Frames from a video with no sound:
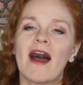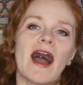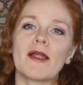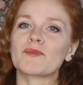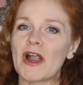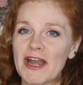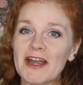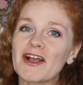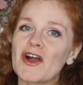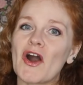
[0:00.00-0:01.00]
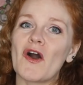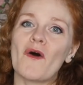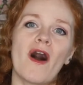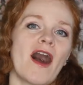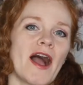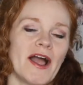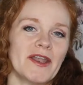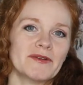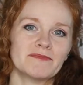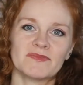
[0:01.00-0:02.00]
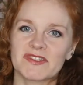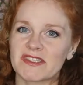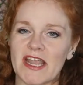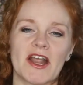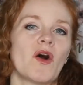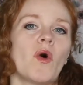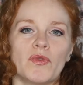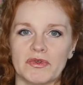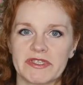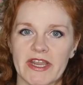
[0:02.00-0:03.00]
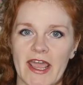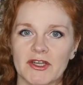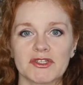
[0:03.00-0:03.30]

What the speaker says: I'm ready to go on setting a whole new stage.